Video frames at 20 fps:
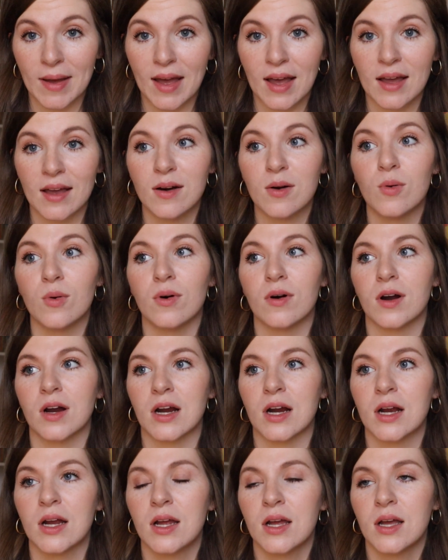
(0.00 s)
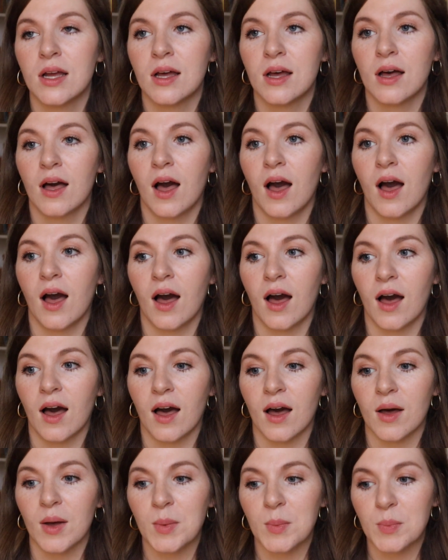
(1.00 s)
bag, or
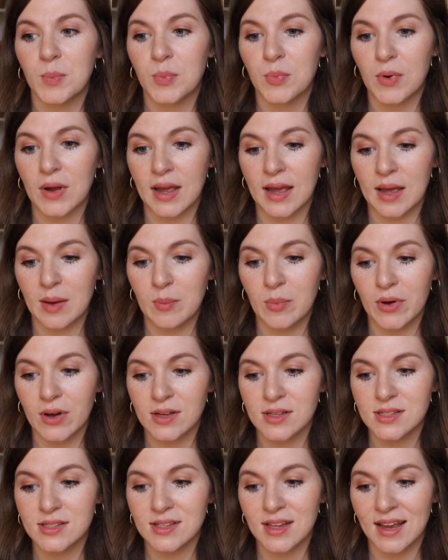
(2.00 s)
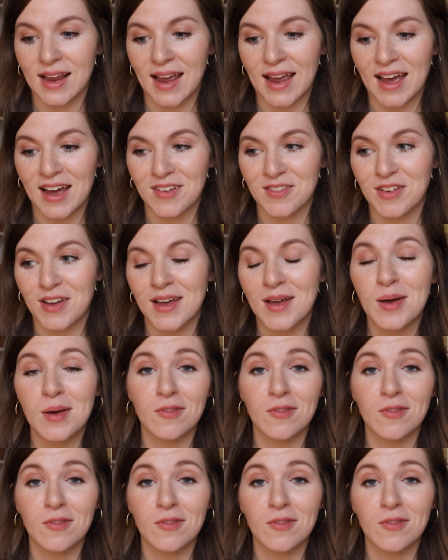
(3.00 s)
bringing books, like I have